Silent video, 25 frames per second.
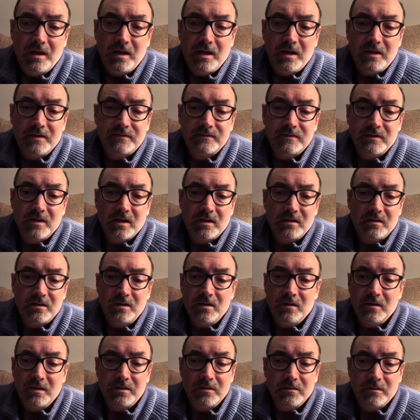It's not, you
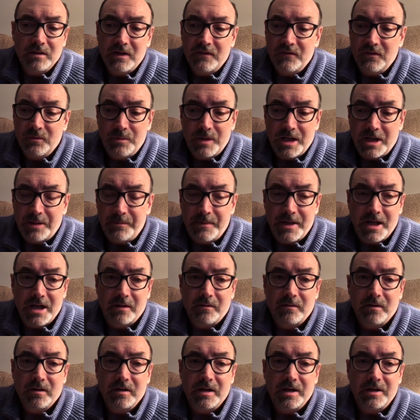know, I don't have a bad
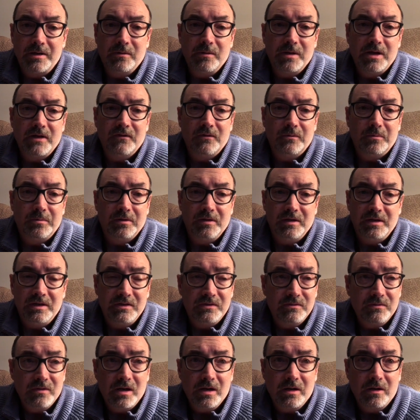background. I don't have a
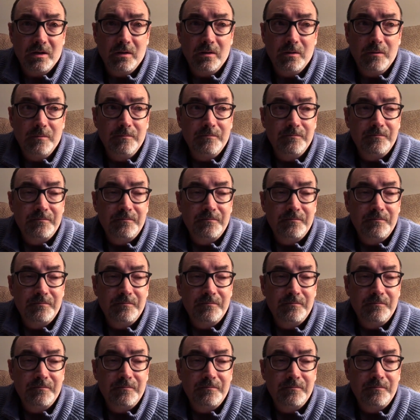police record.